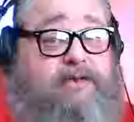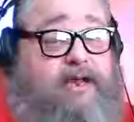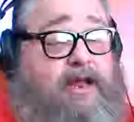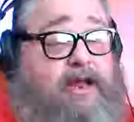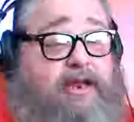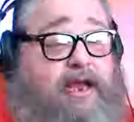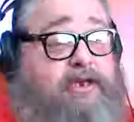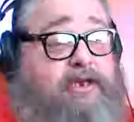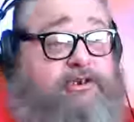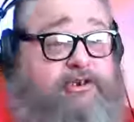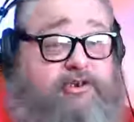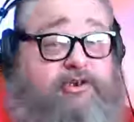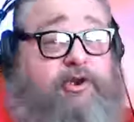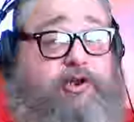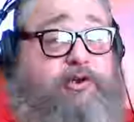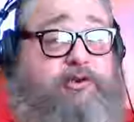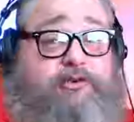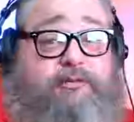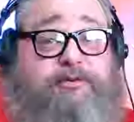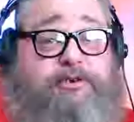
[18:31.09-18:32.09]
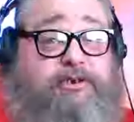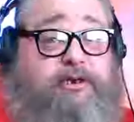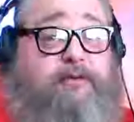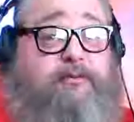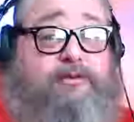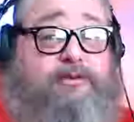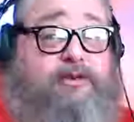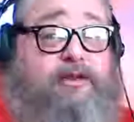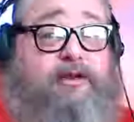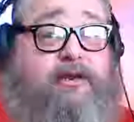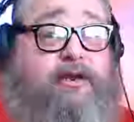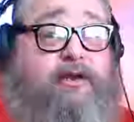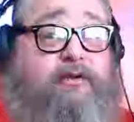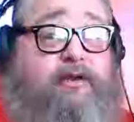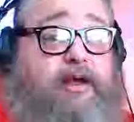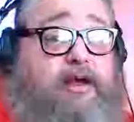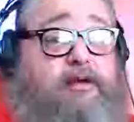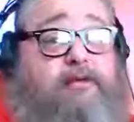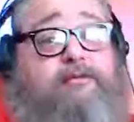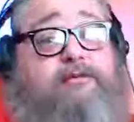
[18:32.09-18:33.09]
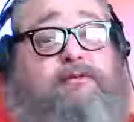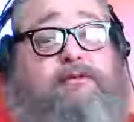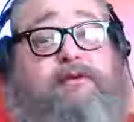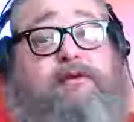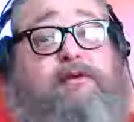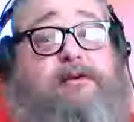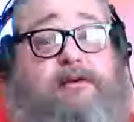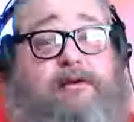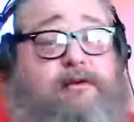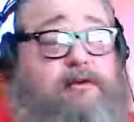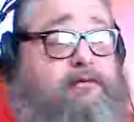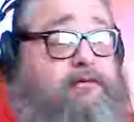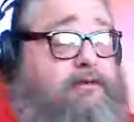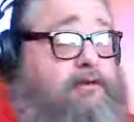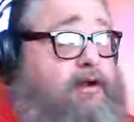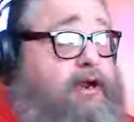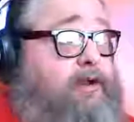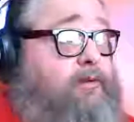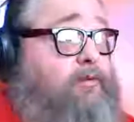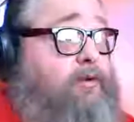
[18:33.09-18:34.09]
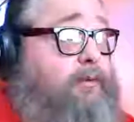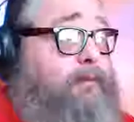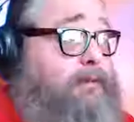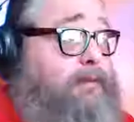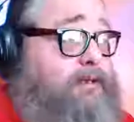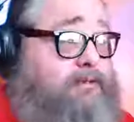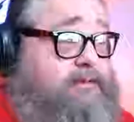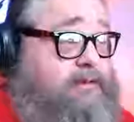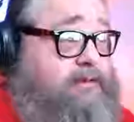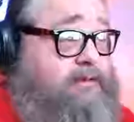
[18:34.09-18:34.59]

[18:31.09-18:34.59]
I just knew some shit was going to go down, and, you know, I didn't want to miss it.